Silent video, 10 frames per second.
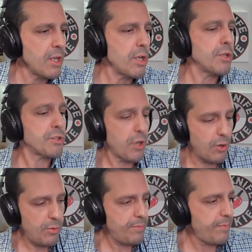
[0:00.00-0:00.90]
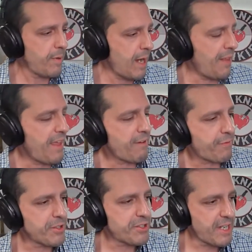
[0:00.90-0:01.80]
So on that
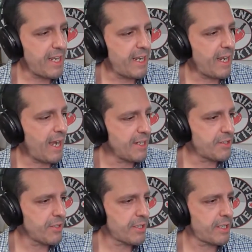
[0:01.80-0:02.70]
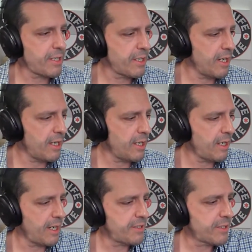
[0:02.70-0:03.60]
first day, I took uh,
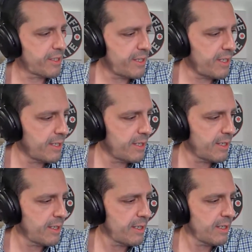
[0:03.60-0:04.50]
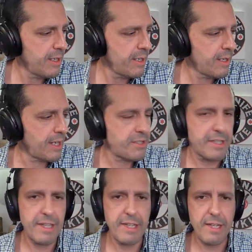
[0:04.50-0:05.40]
I took the I took
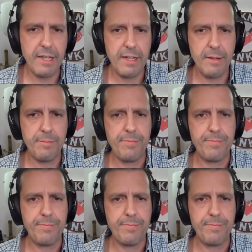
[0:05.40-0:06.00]
the um,